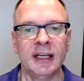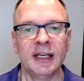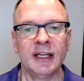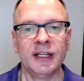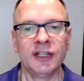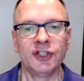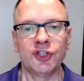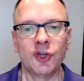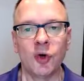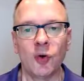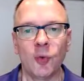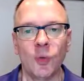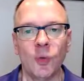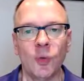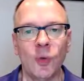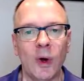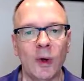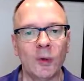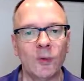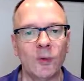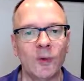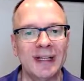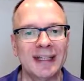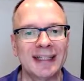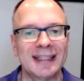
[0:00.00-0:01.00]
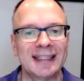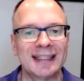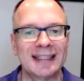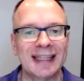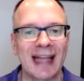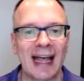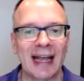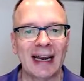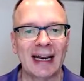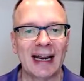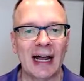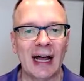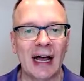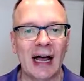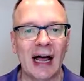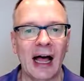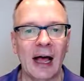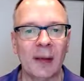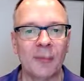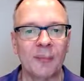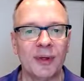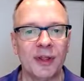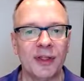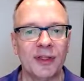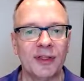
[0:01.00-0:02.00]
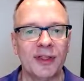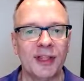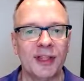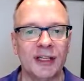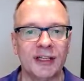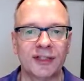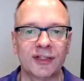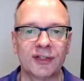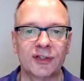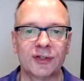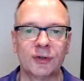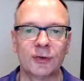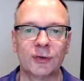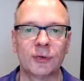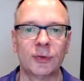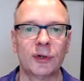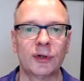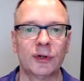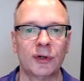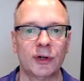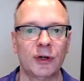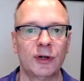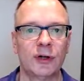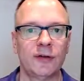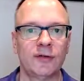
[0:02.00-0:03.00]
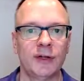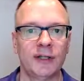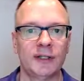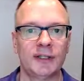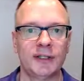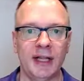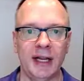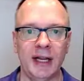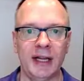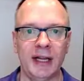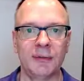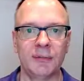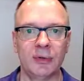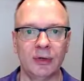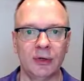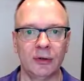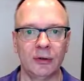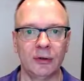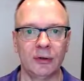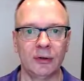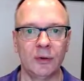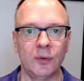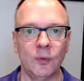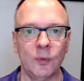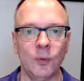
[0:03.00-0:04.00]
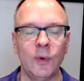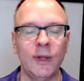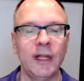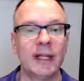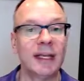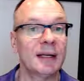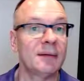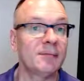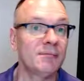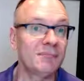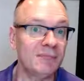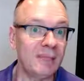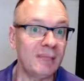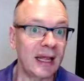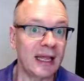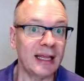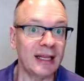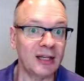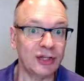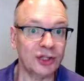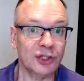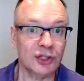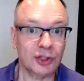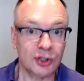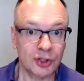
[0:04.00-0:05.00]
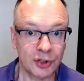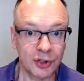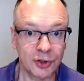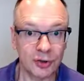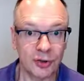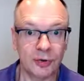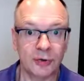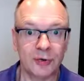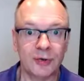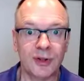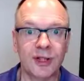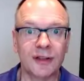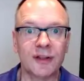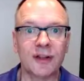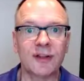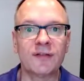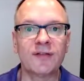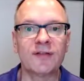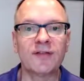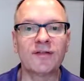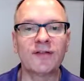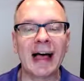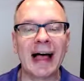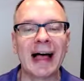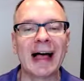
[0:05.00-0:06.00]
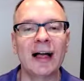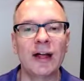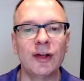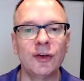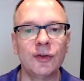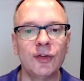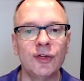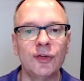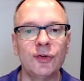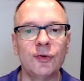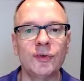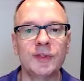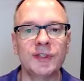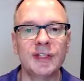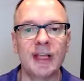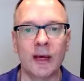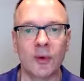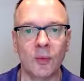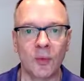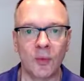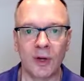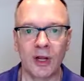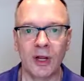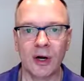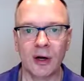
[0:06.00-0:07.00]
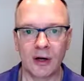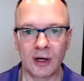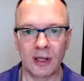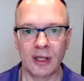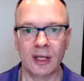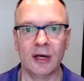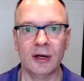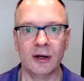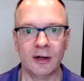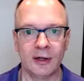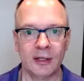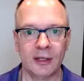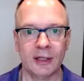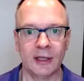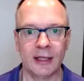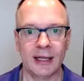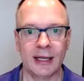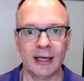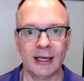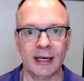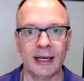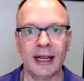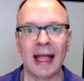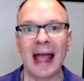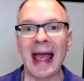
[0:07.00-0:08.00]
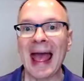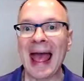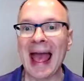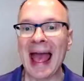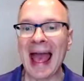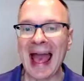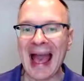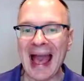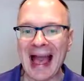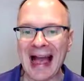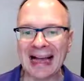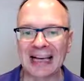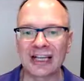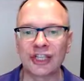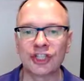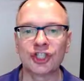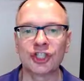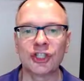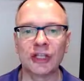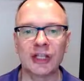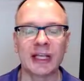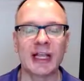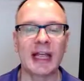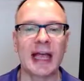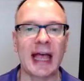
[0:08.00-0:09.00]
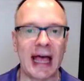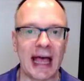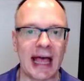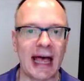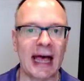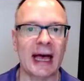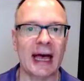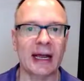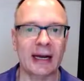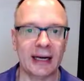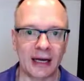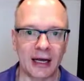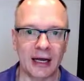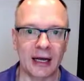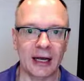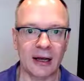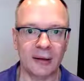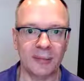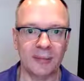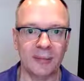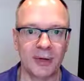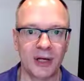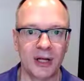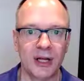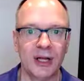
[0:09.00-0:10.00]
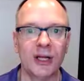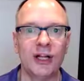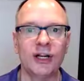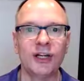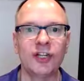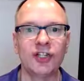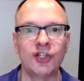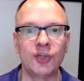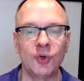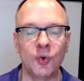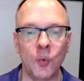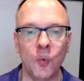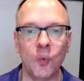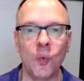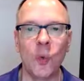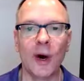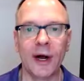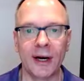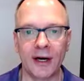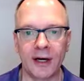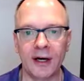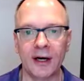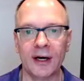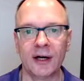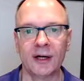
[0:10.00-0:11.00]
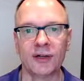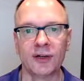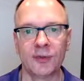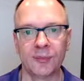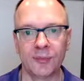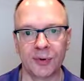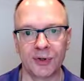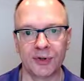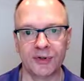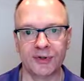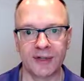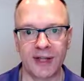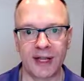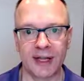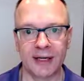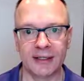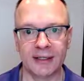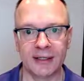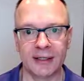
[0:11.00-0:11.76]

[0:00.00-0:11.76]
So when we set up this sort of a table, we can make sure that the values that we are calculating actually add up to 100%.